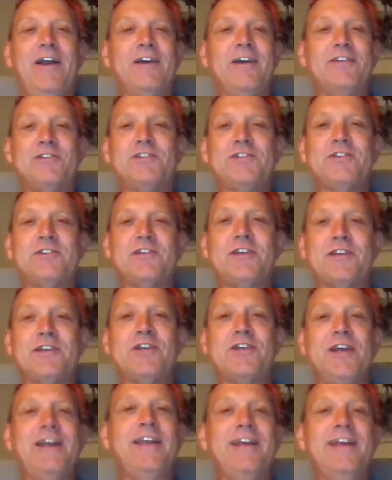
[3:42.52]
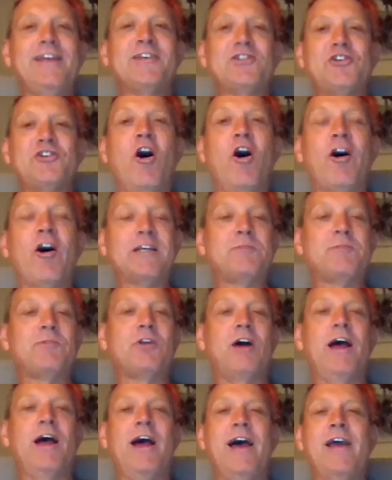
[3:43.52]
succeeding is nice,
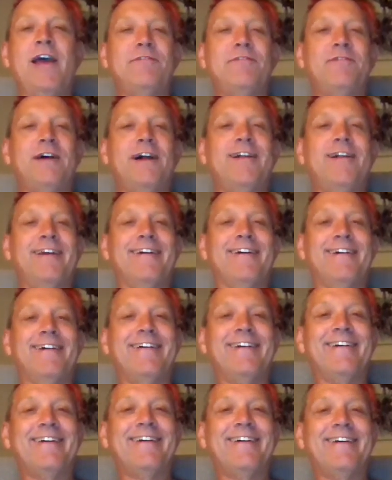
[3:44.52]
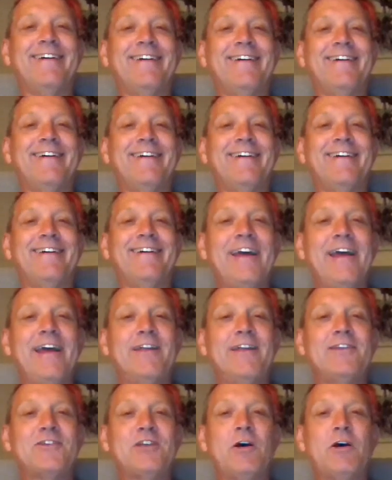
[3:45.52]
but I hate failure.
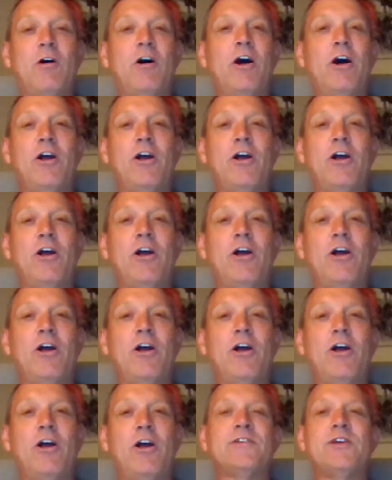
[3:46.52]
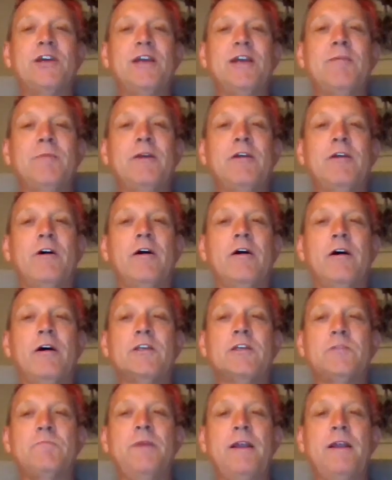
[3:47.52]
And so I joined that team and
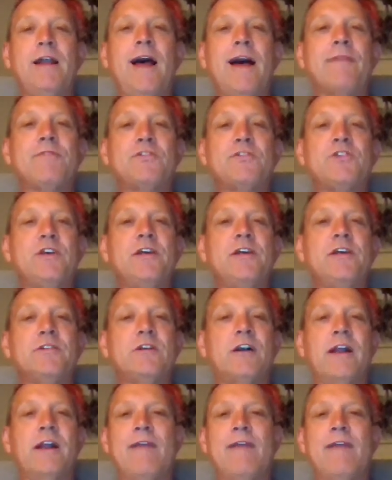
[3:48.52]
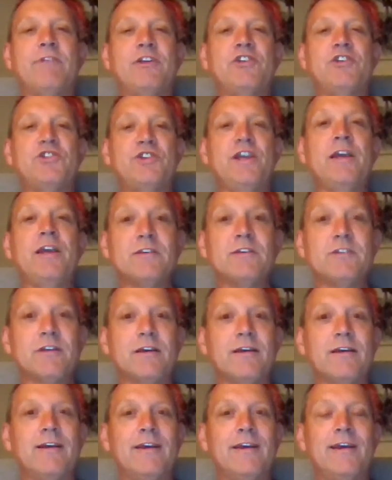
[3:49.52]
I spent half a season on average
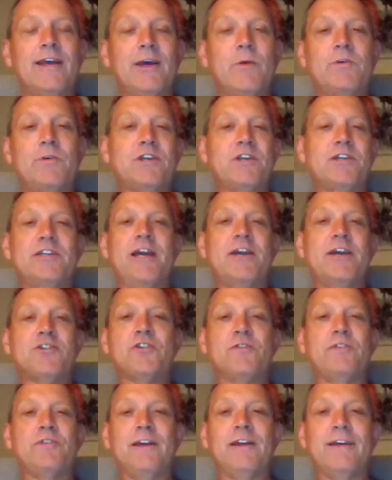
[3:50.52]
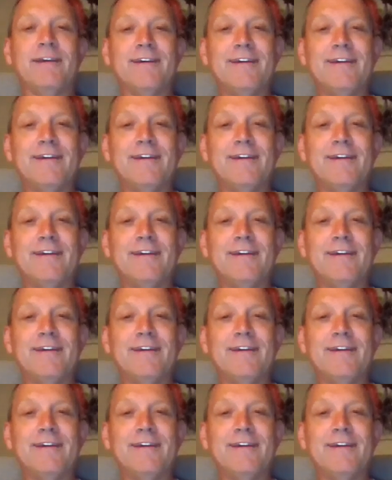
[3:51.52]
6. It was a catastrophe.